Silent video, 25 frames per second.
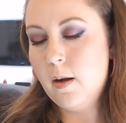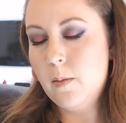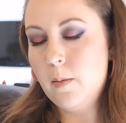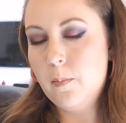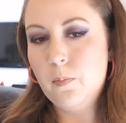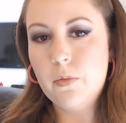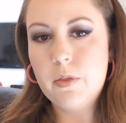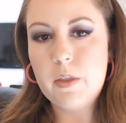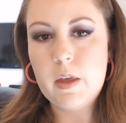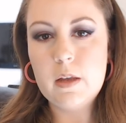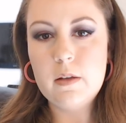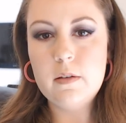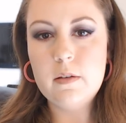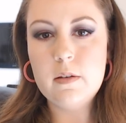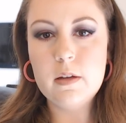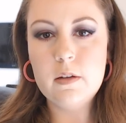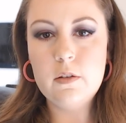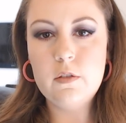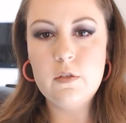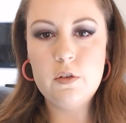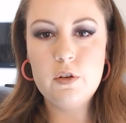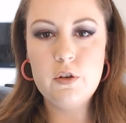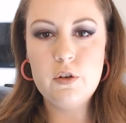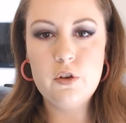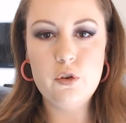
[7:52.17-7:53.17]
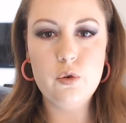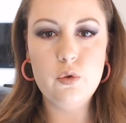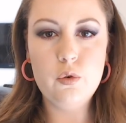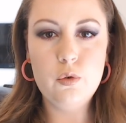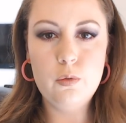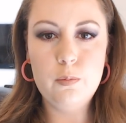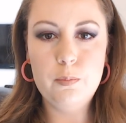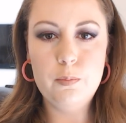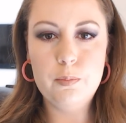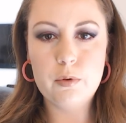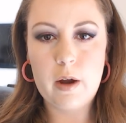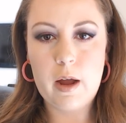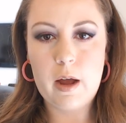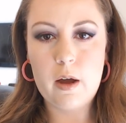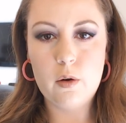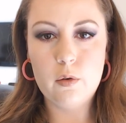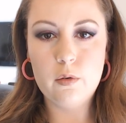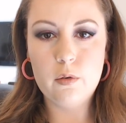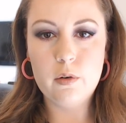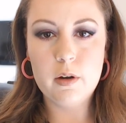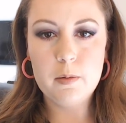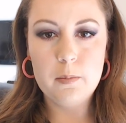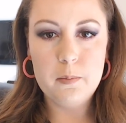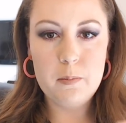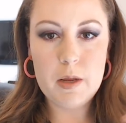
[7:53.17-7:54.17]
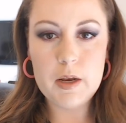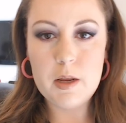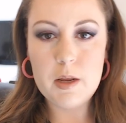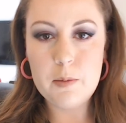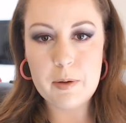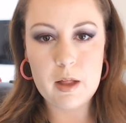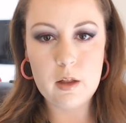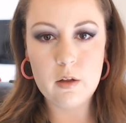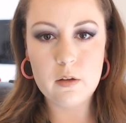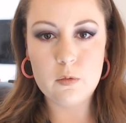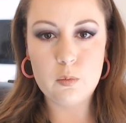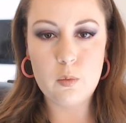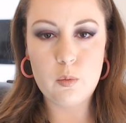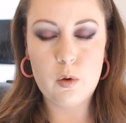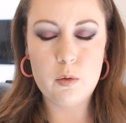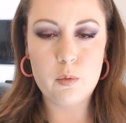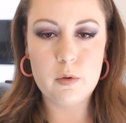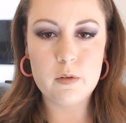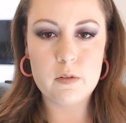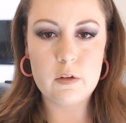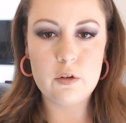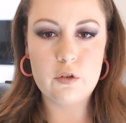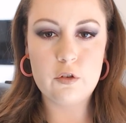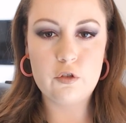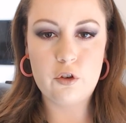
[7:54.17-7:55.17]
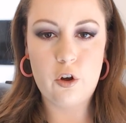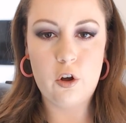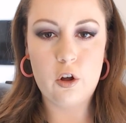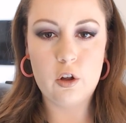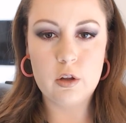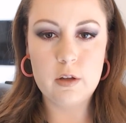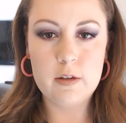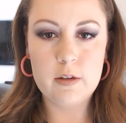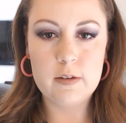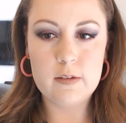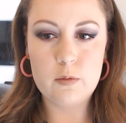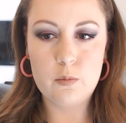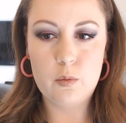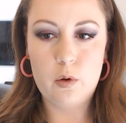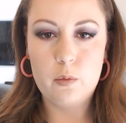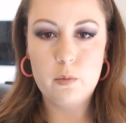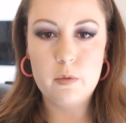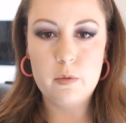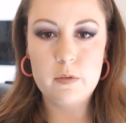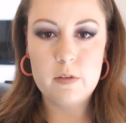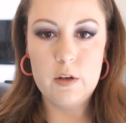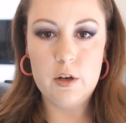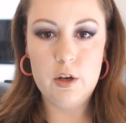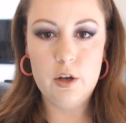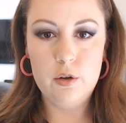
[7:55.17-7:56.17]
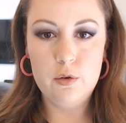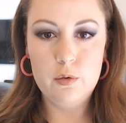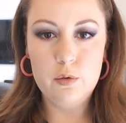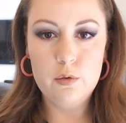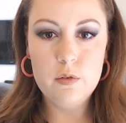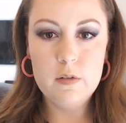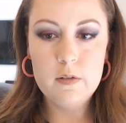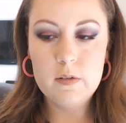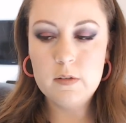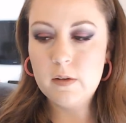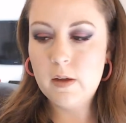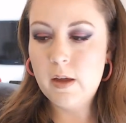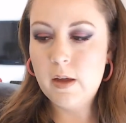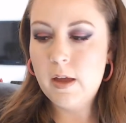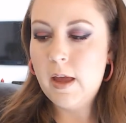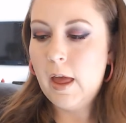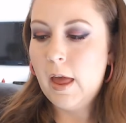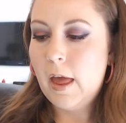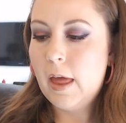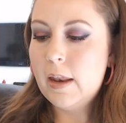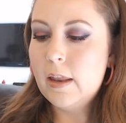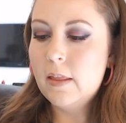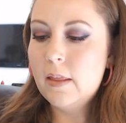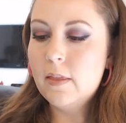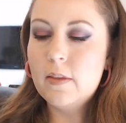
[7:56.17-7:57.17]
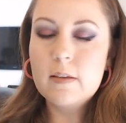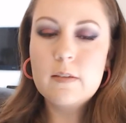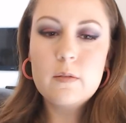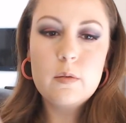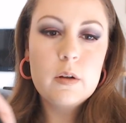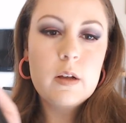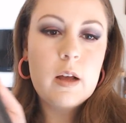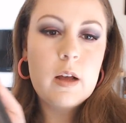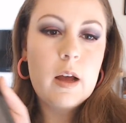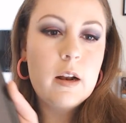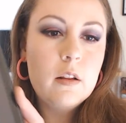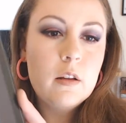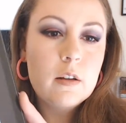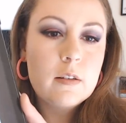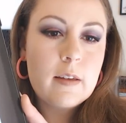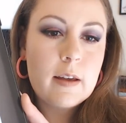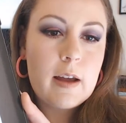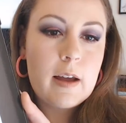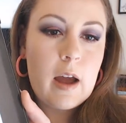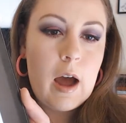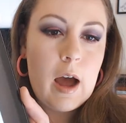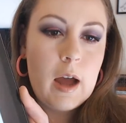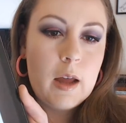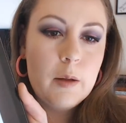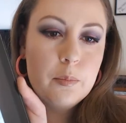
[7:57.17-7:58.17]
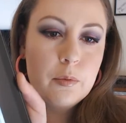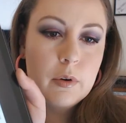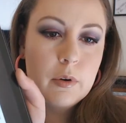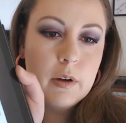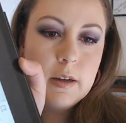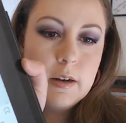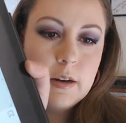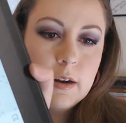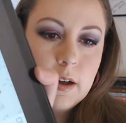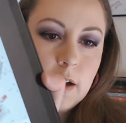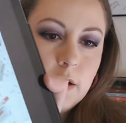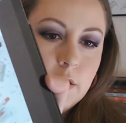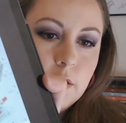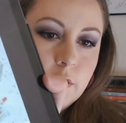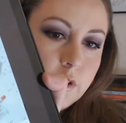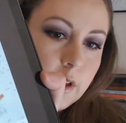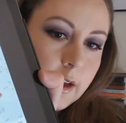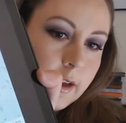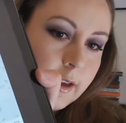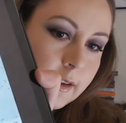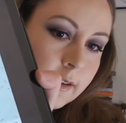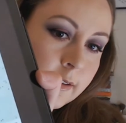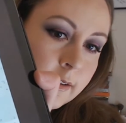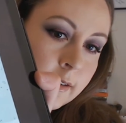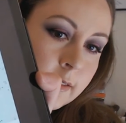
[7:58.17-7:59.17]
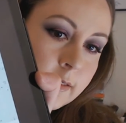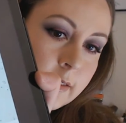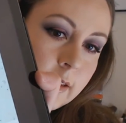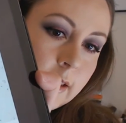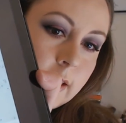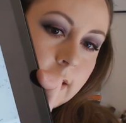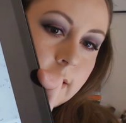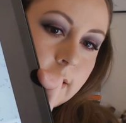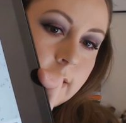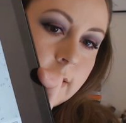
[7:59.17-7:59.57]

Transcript: They did two brown mini palettes. One was the chocolates and one was the nudes. And this one kind of looks like a hybrid of like, because like it's the